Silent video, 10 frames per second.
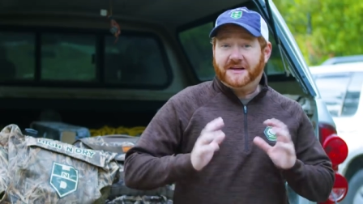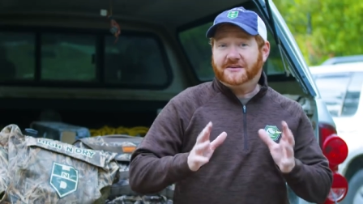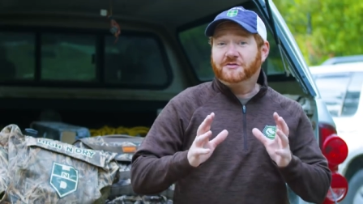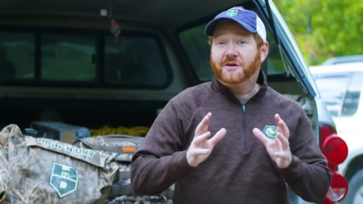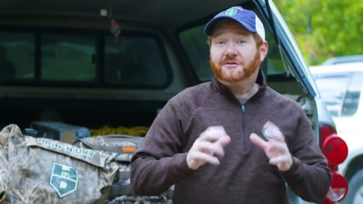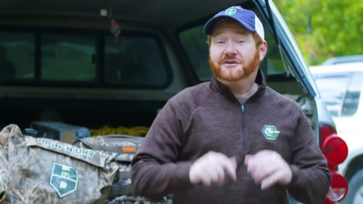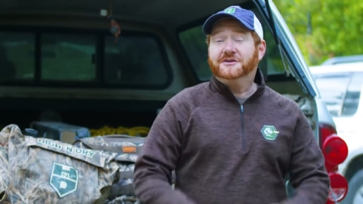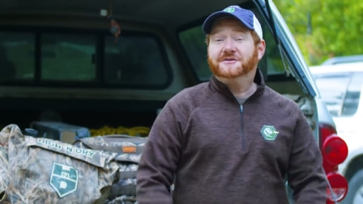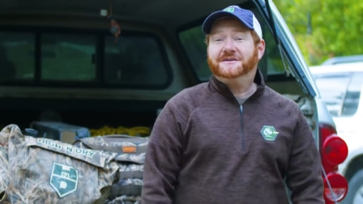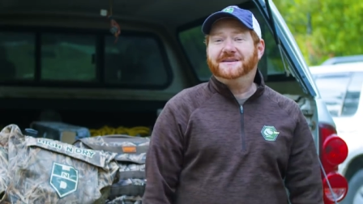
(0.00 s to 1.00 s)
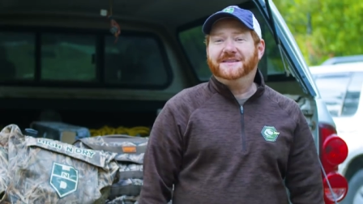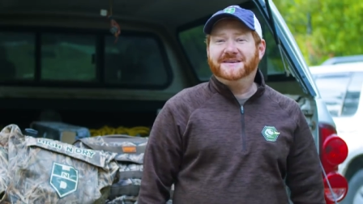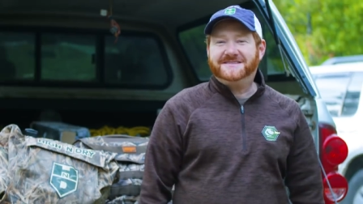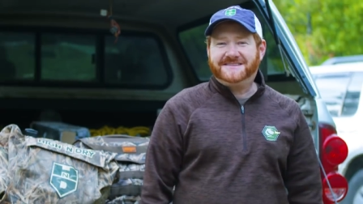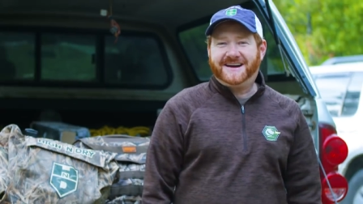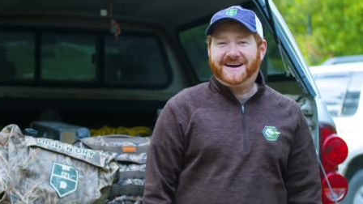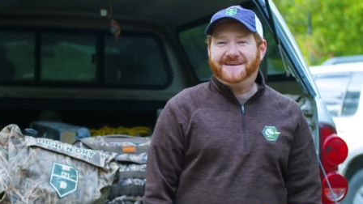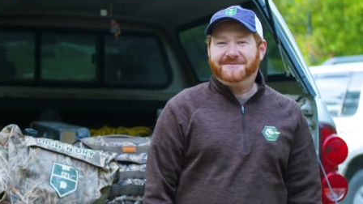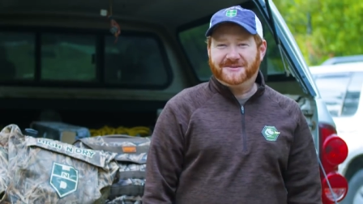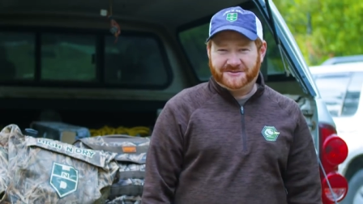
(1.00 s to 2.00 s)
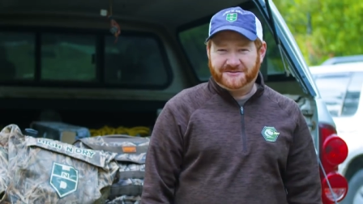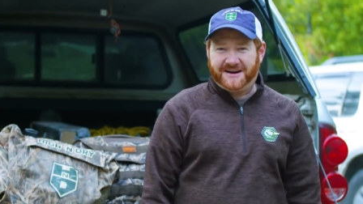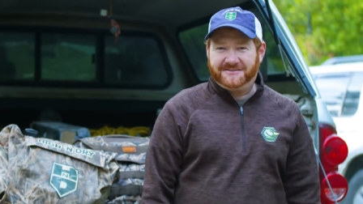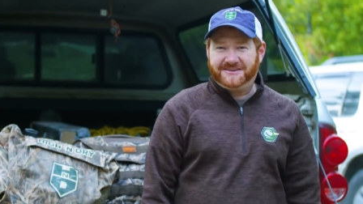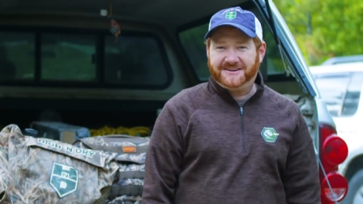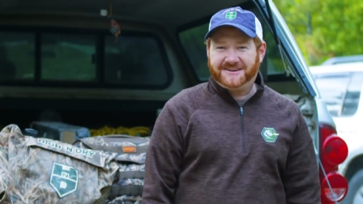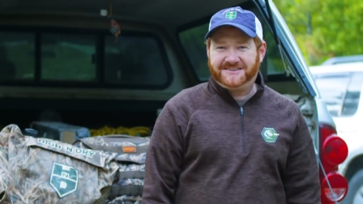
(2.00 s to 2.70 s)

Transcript: that's what we're doing this time on Surviving Duck